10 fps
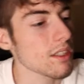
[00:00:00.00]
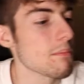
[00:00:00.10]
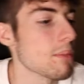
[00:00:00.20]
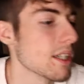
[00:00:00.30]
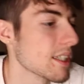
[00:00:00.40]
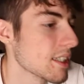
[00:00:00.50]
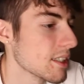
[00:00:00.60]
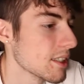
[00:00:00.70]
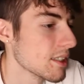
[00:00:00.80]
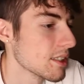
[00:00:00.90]
But
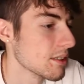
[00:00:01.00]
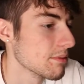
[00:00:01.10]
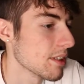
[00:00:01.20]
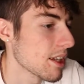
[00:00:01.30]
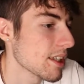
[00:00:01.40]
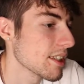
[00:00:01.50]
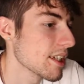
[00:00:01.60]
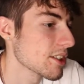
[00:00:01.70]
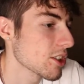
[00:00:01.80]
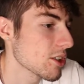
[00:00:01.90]

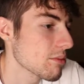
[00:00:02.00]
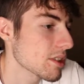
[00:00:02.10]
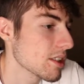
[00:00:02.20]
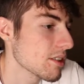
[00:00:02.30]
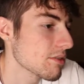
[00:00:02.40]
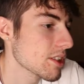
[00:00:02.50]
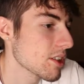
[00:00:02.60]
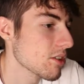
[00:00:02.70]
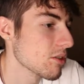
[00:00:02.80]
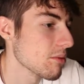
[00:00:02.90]
in terms of, you
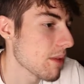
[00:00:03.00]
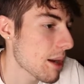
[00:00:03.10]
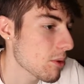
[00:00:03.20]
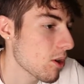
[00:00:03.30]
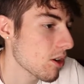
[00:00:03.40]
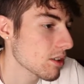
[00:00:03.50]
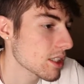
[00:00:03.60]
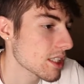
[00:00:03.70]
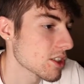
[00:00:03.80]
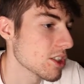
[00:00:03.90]
know, map
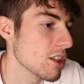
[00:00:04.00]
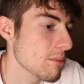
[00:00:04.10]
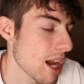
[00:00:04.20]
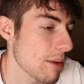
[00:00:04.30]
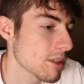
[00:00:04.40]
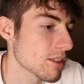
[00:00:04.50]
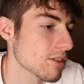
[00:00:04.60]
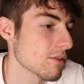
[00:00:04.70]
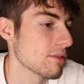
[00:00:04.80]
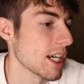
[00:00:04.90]
quality, it's a good map.
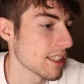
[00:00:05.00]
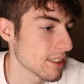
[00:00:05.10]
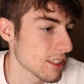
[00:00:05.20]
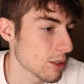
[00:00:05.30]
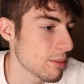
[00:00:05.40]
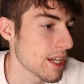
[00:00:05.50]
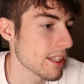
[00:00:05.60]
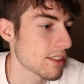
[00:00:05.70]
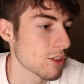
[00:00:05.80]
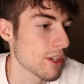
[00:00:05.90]
It's nicely
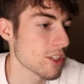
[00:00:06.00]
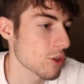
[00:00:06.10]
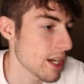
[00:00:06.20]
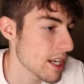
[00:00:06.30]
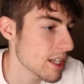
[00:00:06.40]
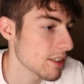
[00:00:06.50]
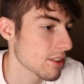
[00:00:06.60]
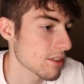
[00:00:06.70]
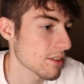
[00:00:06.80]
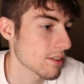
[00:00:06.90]
spaced, great training.
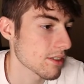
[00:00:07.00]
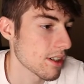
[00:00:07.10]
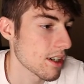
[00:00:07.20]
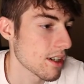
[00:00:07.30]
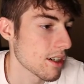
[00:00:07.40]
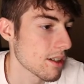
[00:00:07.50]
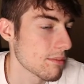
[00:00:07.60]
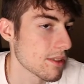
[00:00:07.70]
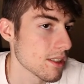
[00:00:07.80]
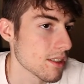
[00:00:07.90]
There's
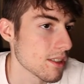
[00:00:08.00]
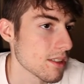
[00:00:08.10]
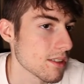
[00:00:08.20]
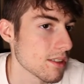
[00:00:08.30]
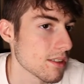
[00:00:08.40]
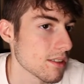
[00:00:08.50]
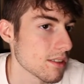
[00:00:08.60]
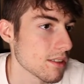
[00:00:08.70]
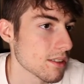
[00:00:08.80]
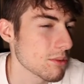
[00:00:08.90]
some
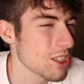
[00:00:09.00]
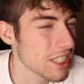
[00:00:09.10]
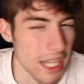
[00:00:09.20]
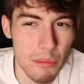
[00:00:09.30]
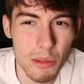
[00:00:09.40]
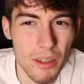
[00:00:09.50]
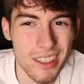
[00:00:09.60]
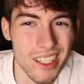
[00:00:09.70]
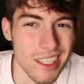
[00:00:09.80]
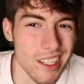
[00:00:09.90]
good camping
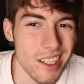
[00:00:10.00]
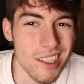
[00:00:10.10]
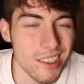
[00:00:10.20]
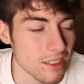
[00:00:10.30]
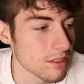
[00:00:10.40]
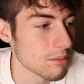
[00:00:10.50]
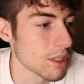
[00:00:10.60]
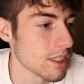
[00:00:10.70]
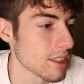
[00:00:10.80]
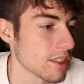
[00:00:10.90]
spots, I guess.
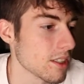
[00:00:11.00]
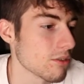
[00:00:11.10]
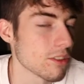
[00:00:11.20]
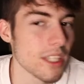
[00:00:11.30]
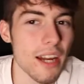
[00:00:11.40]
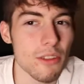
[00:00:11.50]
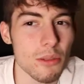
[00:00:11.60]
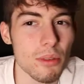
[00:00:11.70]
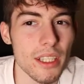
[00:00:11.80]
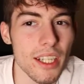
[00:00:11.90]
But you know, for the
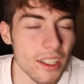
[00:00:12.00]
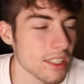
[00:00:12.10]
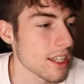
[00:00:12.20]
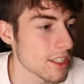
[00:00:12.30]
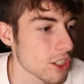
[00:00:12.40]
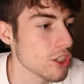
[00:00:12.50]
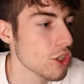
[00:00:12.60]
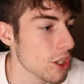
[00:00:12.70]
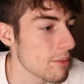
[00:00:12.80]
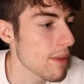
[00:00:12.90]
average player, it's a
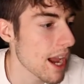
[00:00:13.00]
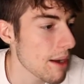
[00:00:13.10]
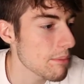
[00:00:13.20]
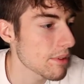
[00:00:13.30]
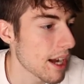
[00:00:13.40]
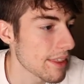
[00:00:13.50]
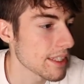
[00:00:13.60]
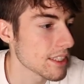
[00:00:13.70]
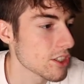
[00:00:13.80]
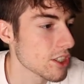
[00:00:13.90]
good map. I
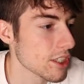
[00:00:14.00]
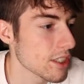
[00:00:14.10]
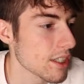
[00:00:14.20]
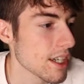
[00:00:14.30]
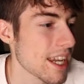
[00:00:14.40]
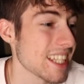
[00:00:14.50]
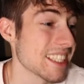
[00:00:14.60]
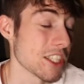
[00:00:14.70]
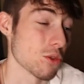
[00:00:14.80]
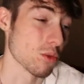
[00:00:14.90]
think it's good. Is
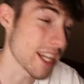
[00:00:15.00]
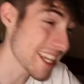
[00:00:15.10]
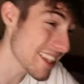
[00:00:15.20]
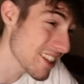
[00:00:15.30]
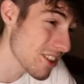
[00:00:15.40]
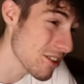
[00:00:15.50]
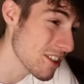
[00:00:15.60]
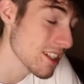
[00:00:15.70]
it great though?